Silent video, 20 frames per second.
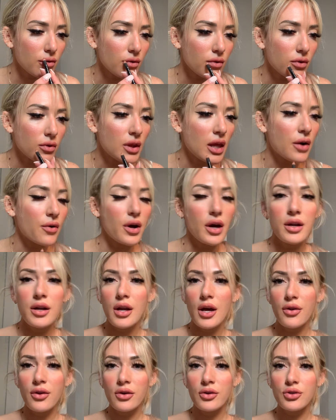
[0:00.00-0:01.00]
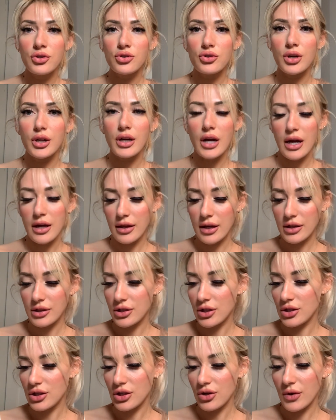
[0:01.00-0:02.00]
Now another trick I like to
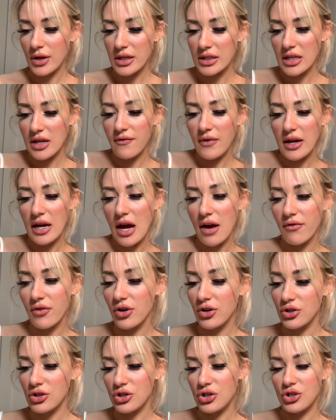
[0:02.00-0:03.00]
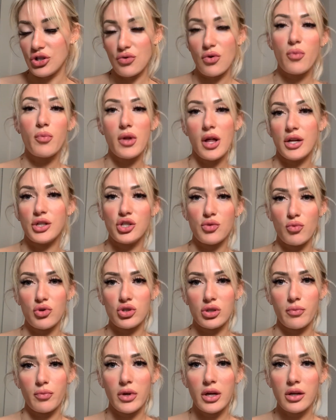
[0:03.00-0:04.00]
do is if I ever do apply too much
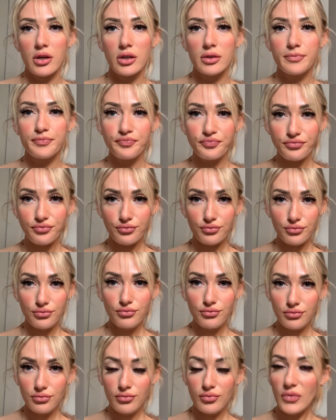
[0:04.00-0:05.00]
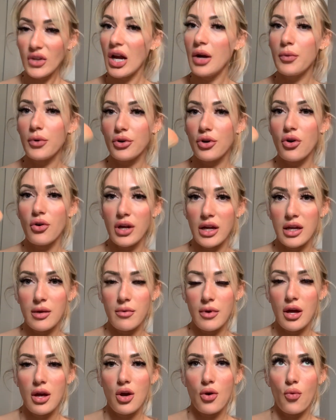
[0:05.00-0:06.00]
lip liner, I will go
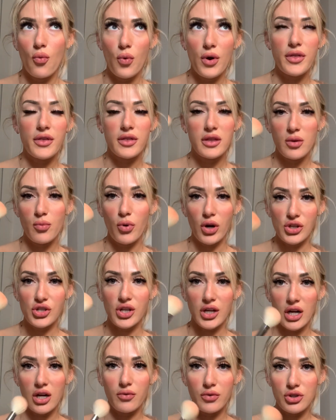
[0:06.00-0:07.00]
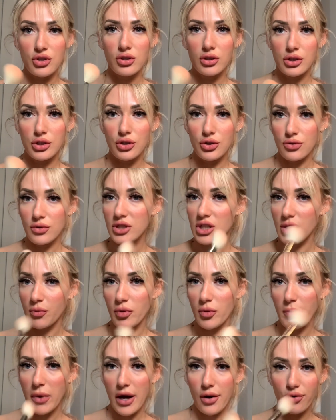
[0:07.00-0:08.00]
in with the brush that I originally used to
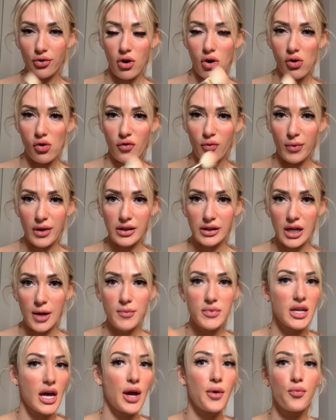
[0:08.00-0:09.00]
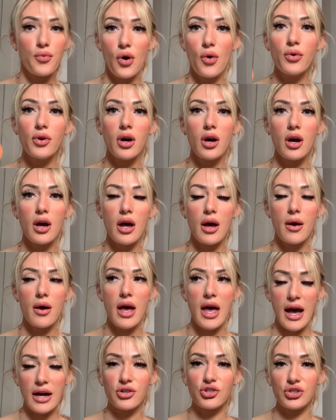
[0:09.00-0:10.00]
put powder all over my lips. I won't
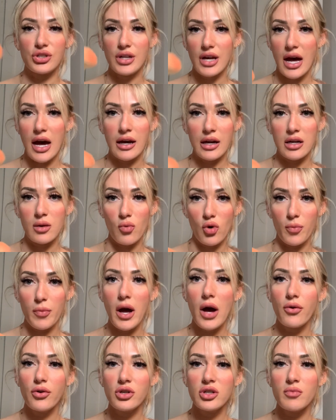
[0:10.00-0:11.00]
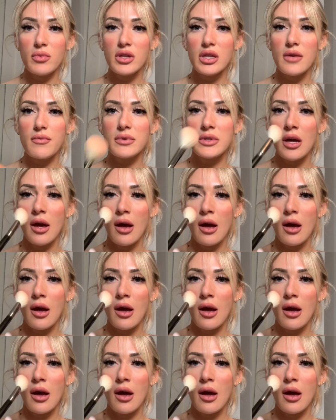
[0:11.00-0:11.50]
actually add any more powder to my lips,